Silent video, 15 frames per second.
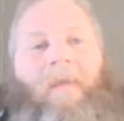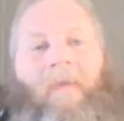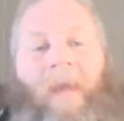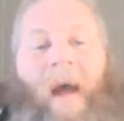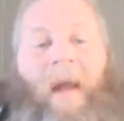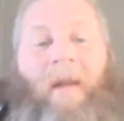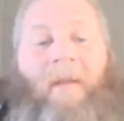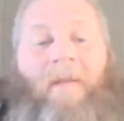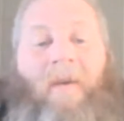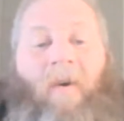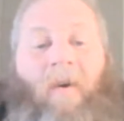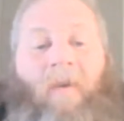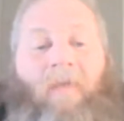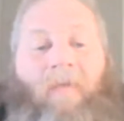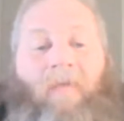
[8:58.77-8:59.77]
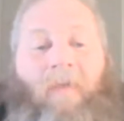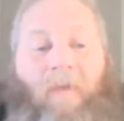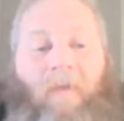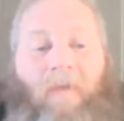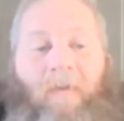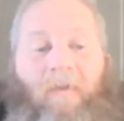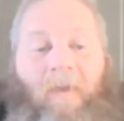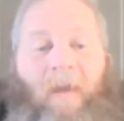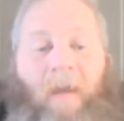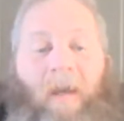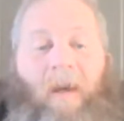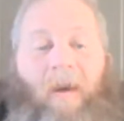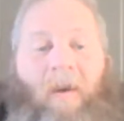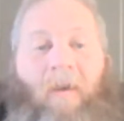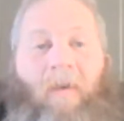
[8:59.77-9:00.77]
that is our first
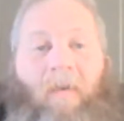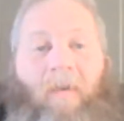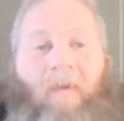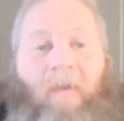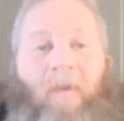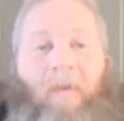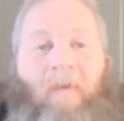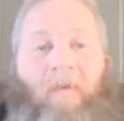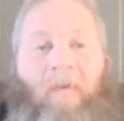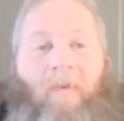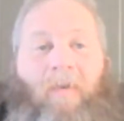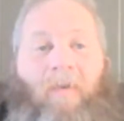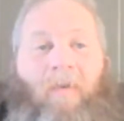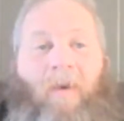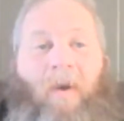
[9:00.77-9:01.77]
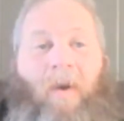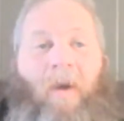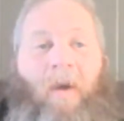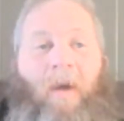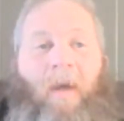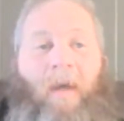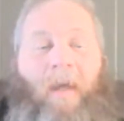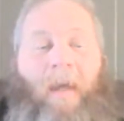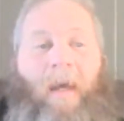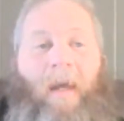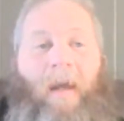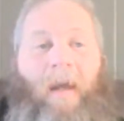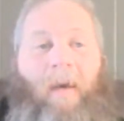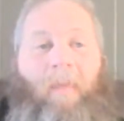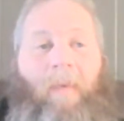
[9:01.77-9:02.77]
video to
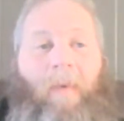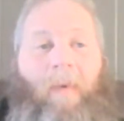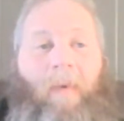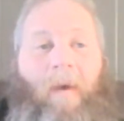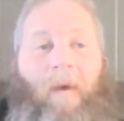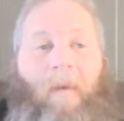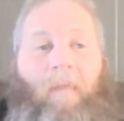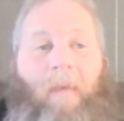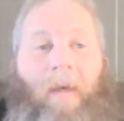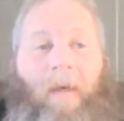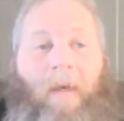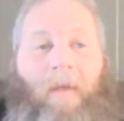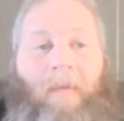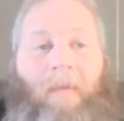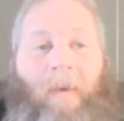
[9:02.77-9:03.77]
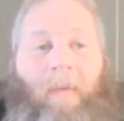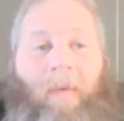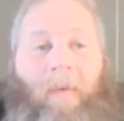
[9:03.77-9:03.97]
get up, because people